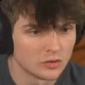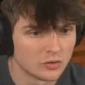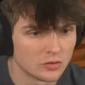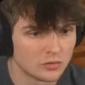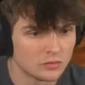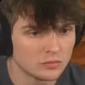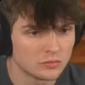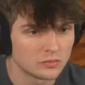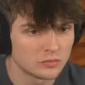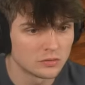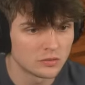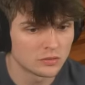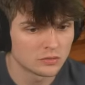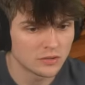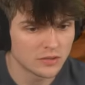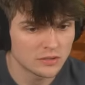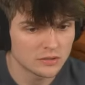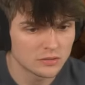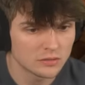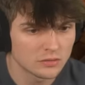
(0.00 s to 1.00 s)
Ooh,
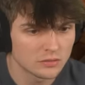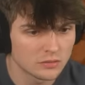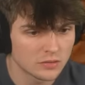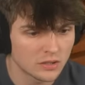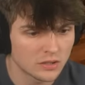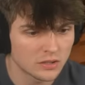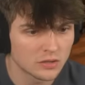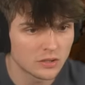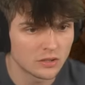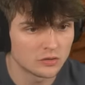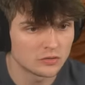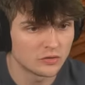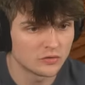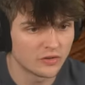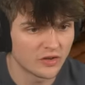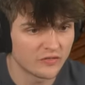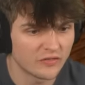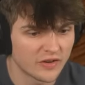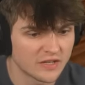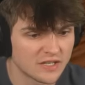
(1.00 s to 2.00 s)
okay. I'll use it
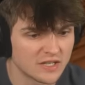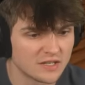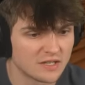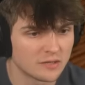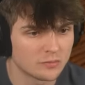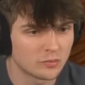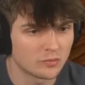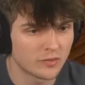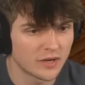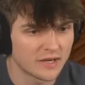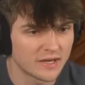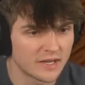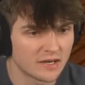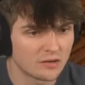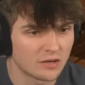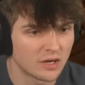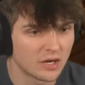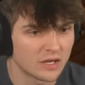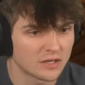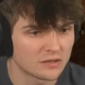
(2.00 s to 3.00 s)
if I need it, but right now
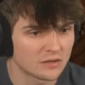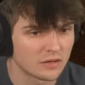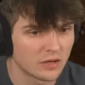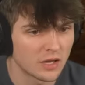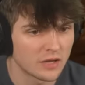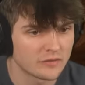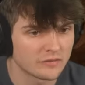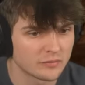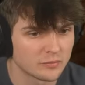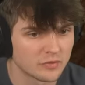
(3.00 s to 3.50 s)
I like the light from